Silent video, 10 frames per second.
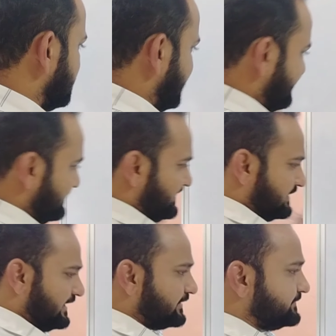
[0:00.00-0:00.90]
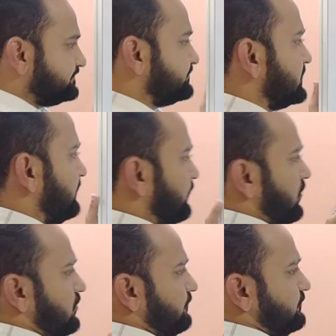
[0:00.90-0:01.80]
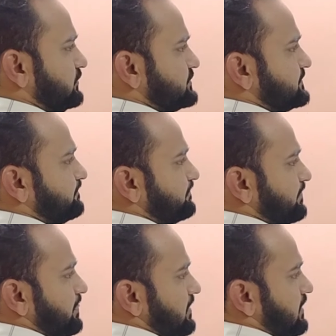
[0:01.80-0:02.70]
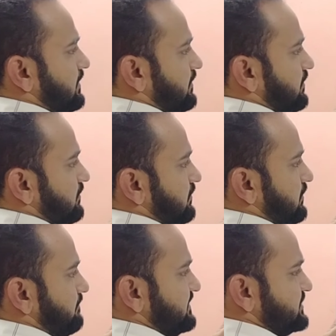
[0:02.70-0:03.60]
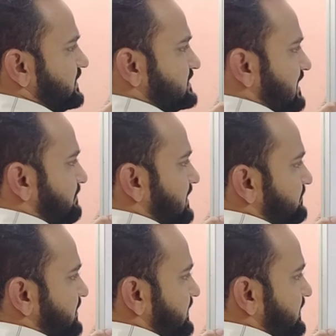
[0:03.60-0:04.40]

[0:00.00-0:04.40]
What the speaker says: So let me take a for loop first. A basic example I'm